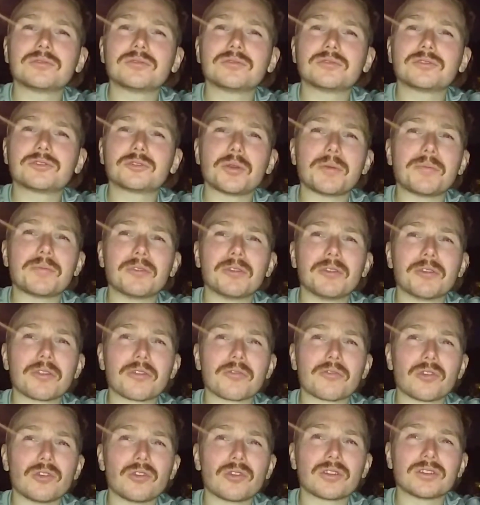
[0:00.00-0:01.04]
sweep it under the
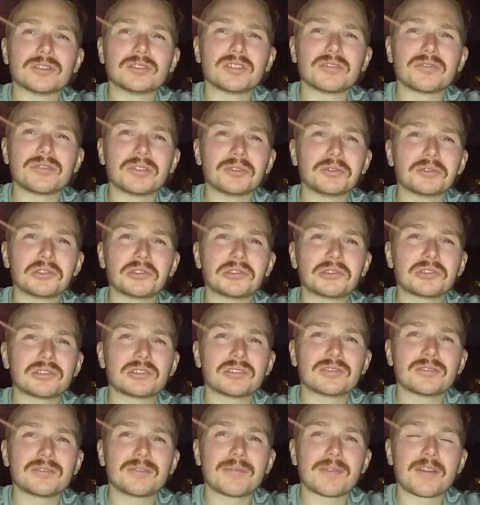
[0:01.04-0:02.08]
rug as if it was just
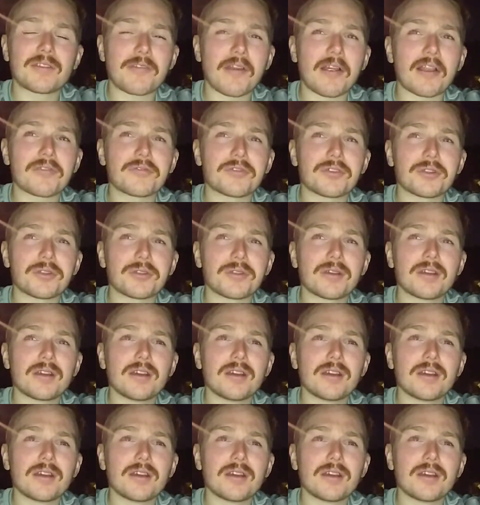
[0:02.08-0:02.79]
irrelevant.